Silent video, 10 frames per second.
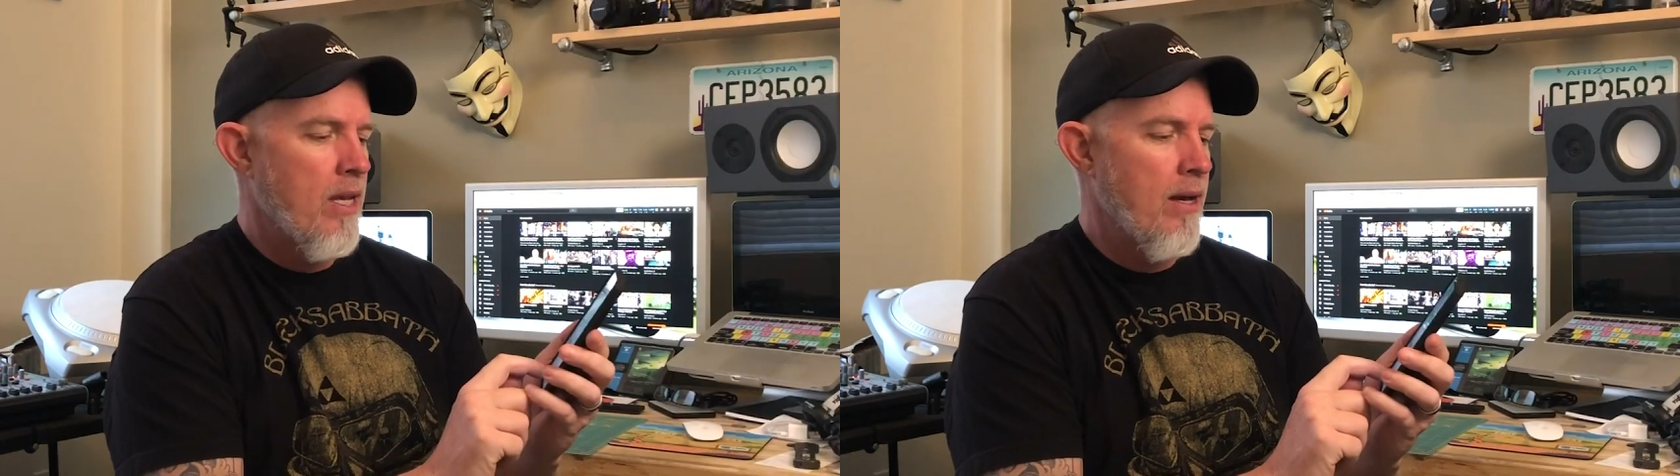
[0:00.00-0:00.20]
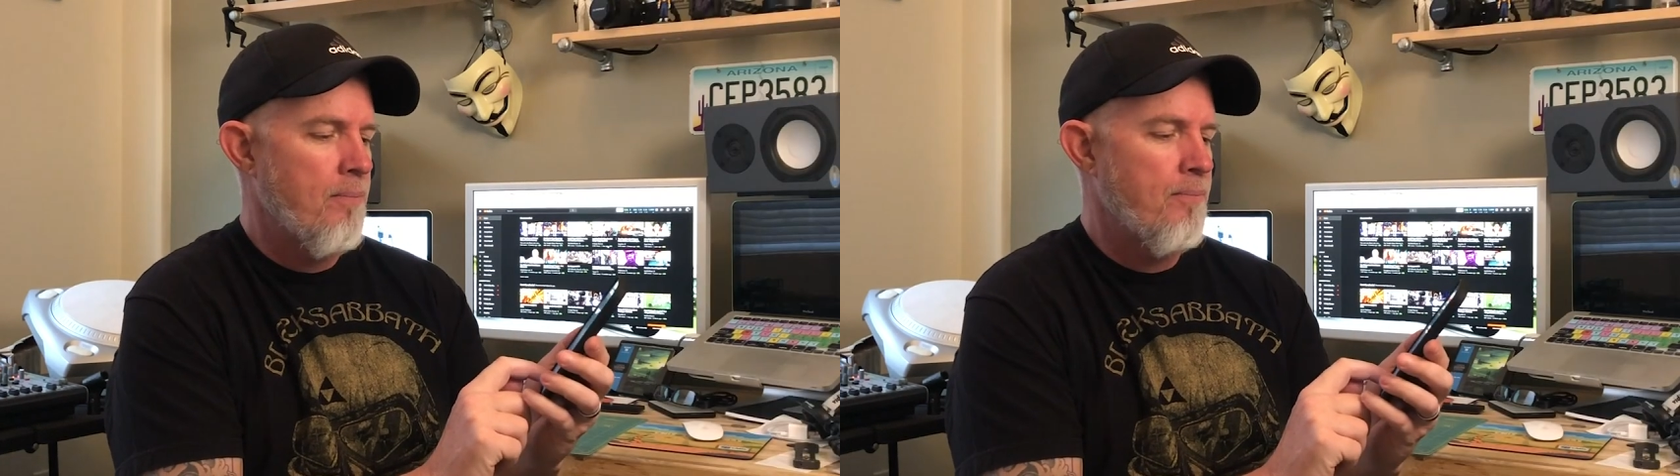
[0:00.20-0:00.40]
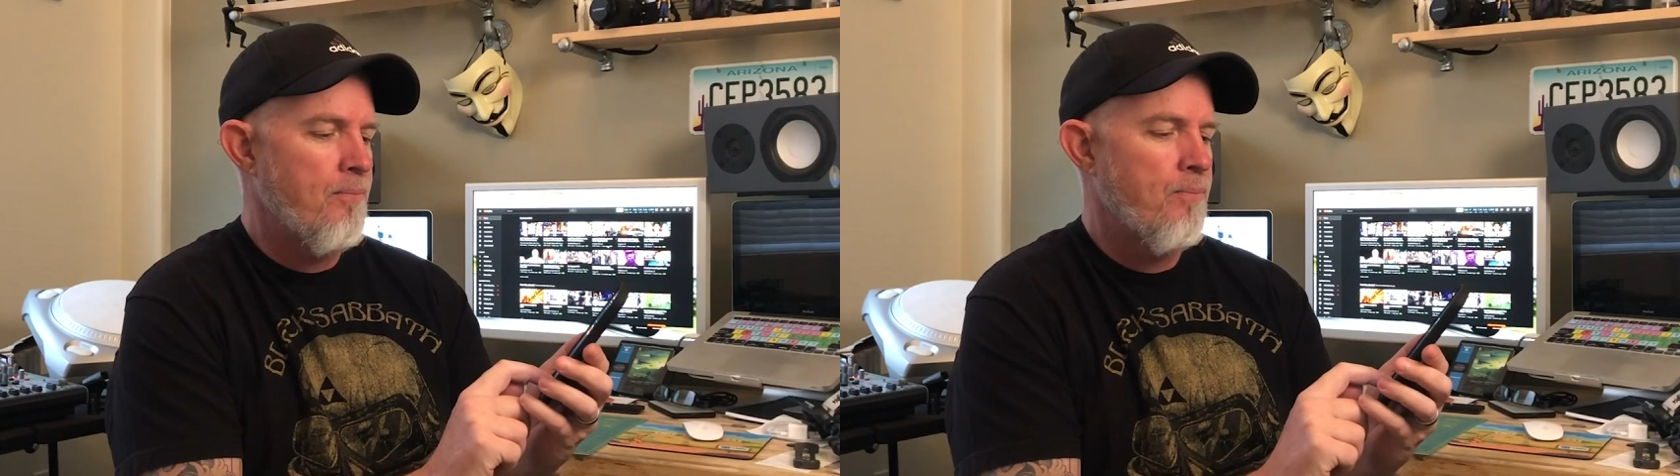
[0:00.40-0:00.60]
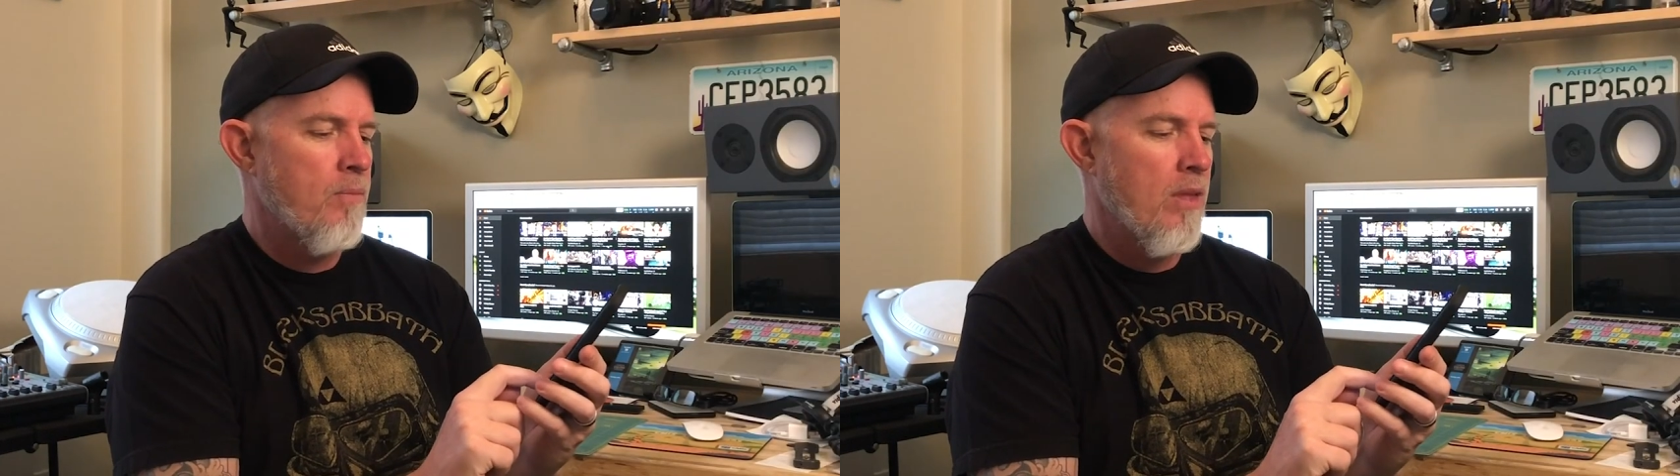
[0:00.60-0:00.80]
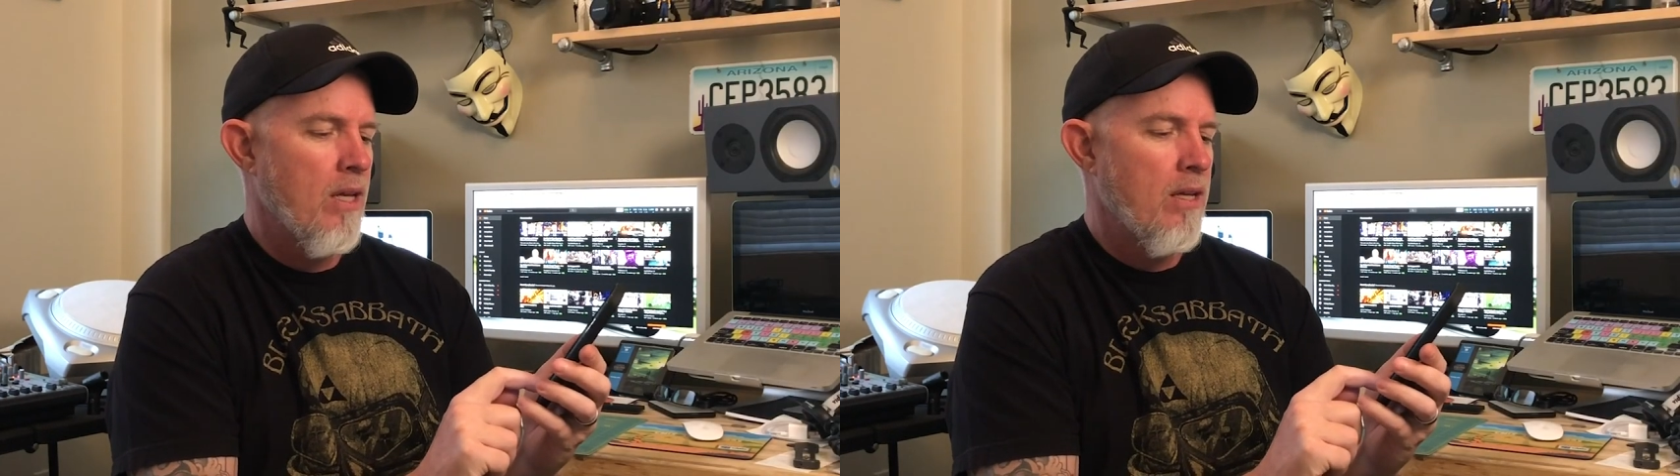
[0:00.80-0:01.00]
Yep,
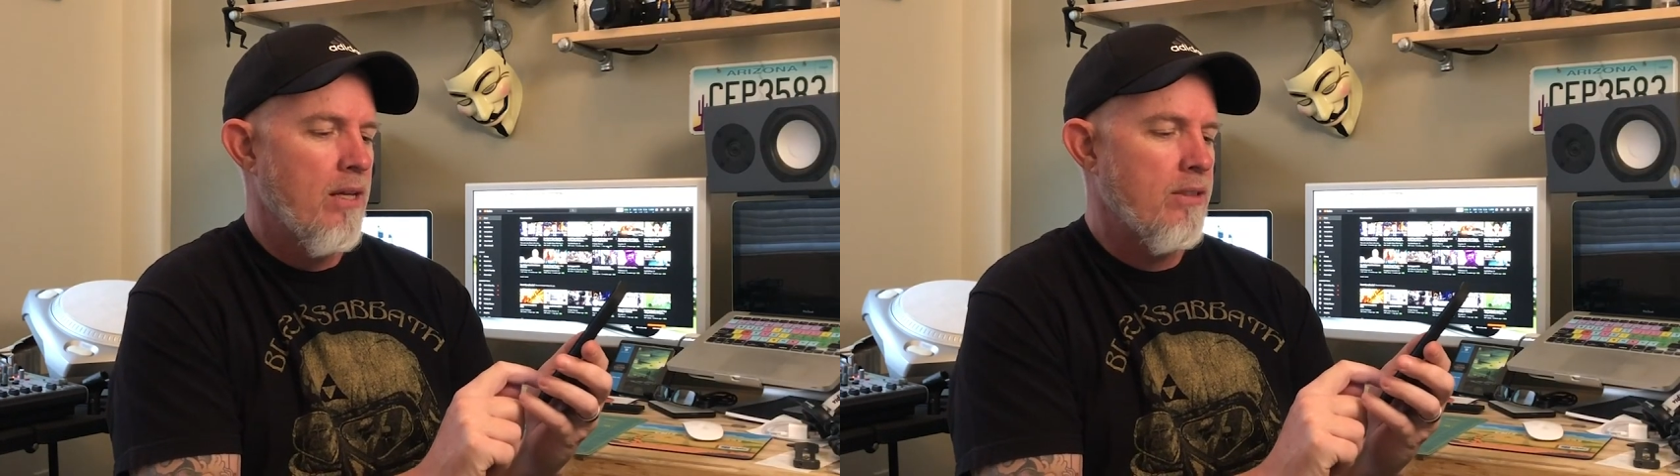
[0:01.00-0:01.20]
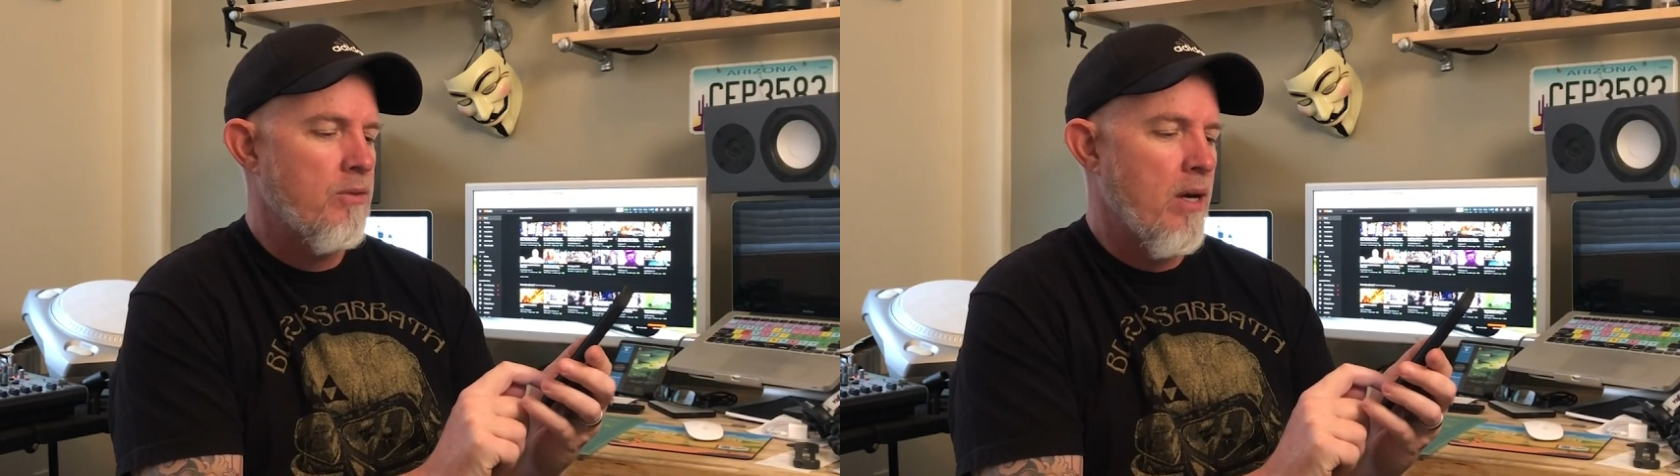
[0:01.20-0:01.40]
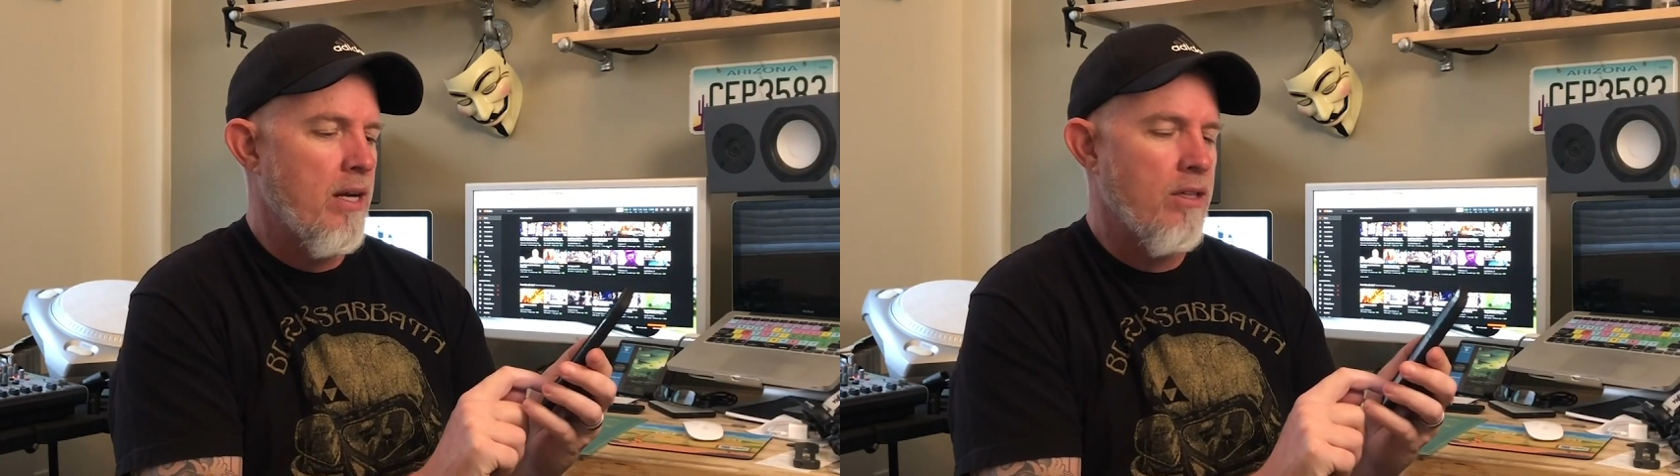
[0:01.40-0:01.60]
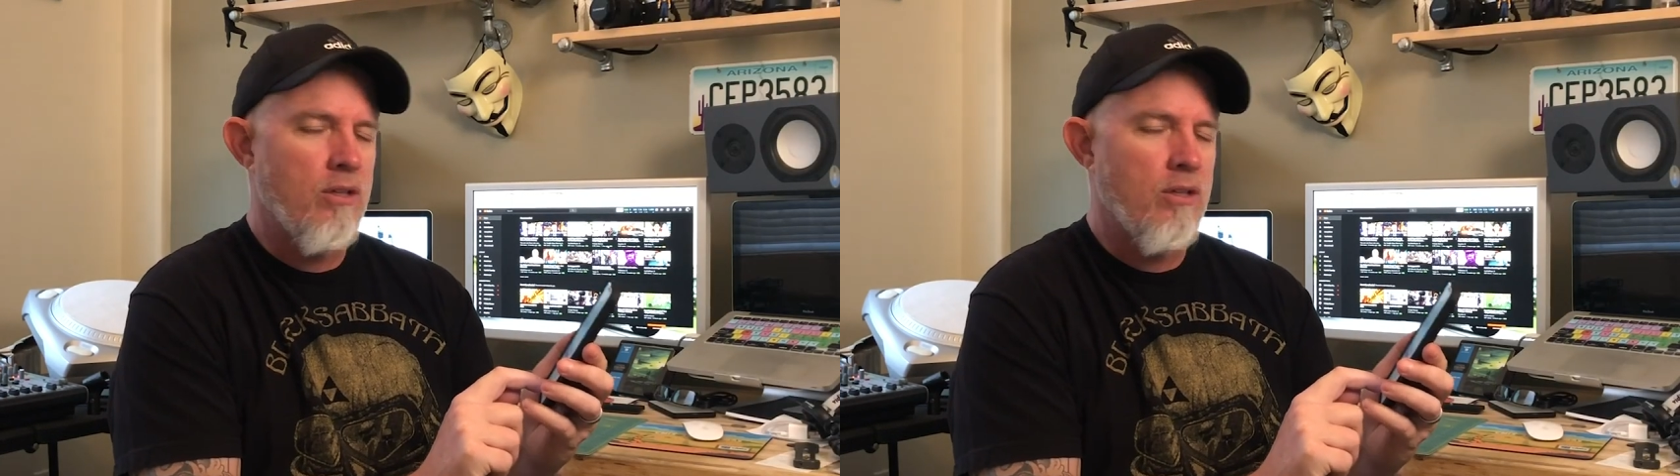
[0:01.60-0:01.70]
that's right.